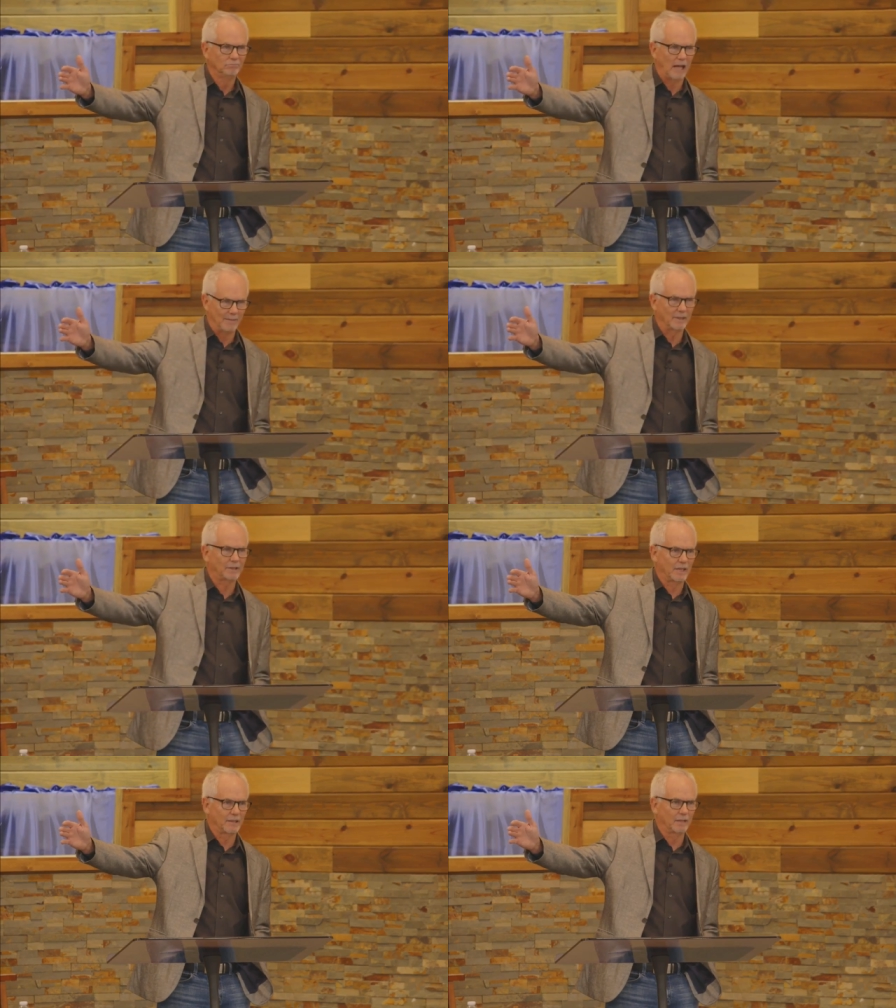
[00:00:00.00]
I'm going to
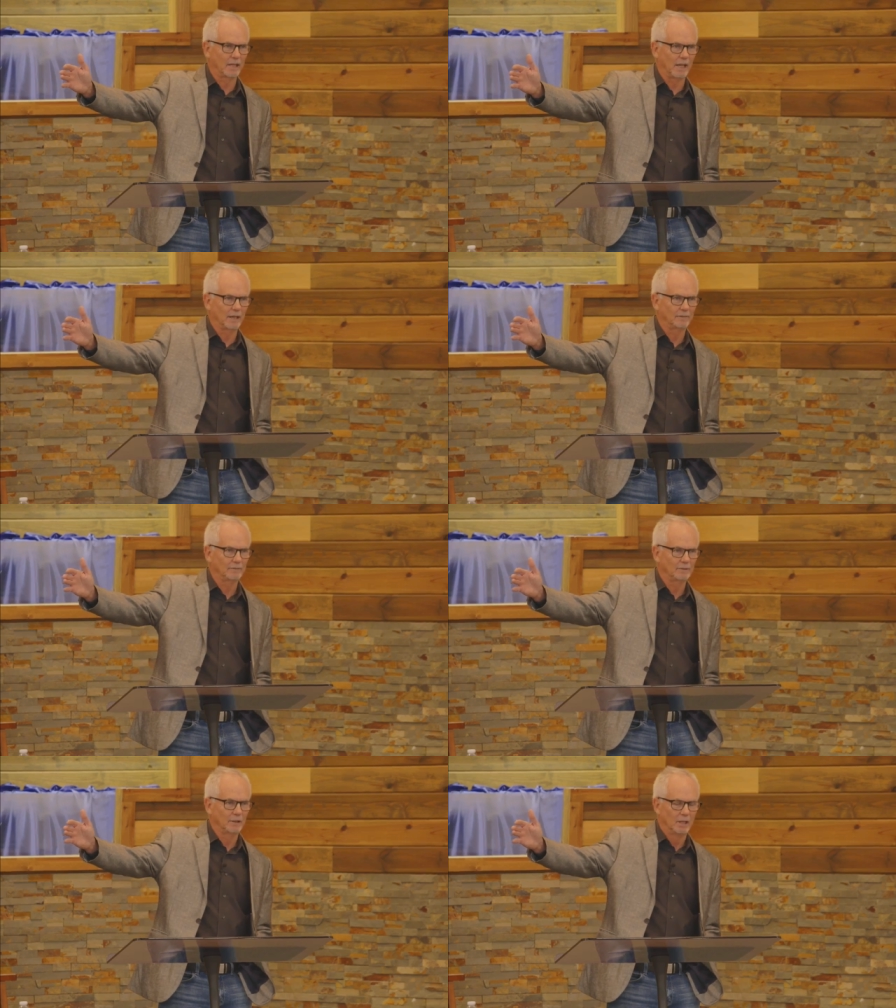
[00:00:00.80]
see them again.
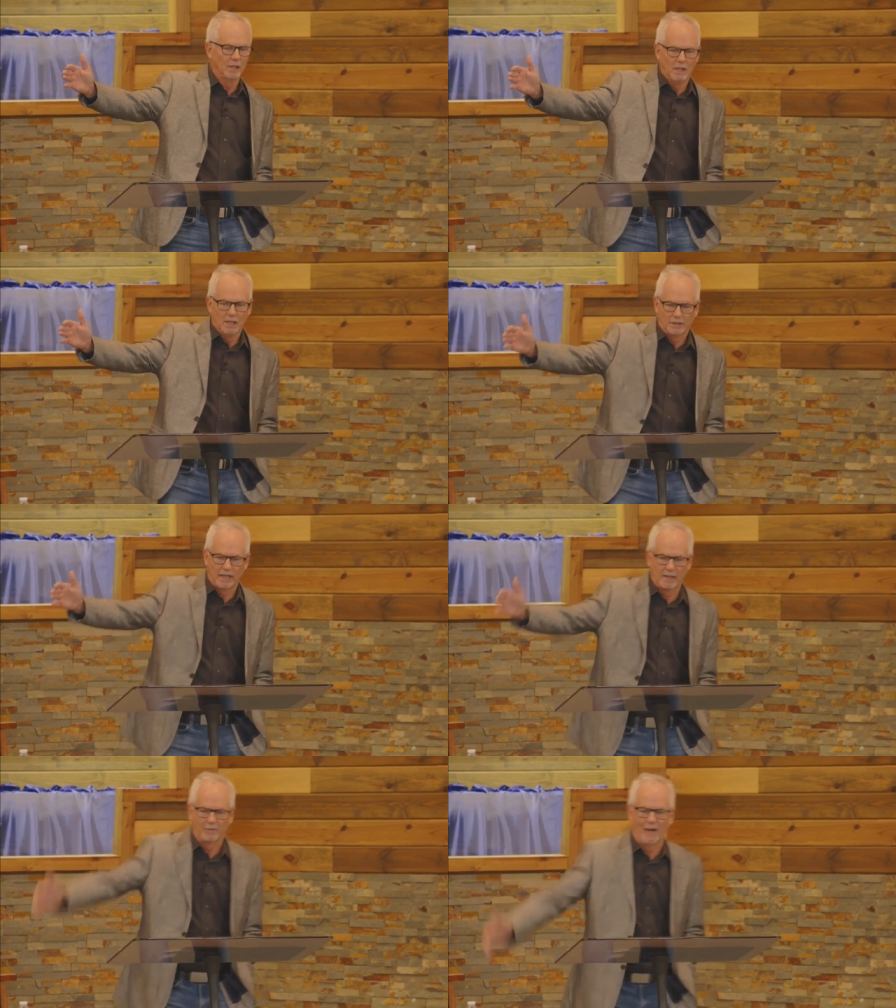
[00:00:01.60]
See,
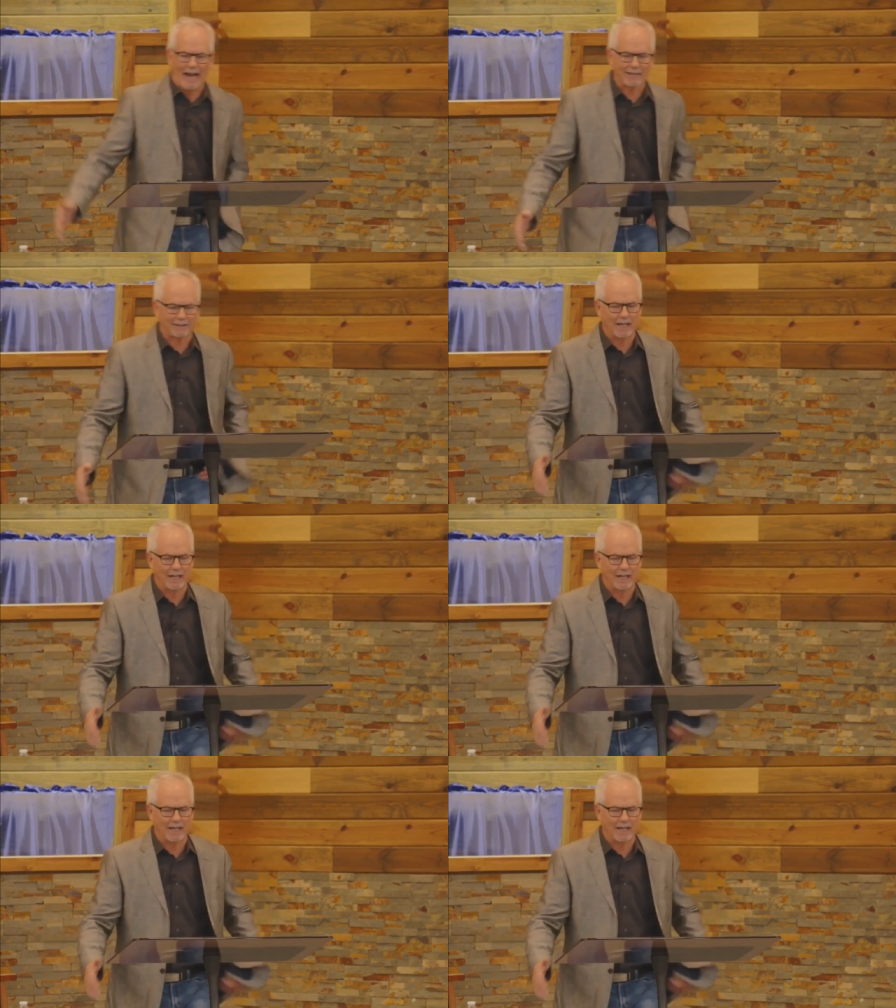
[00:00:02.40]
the fact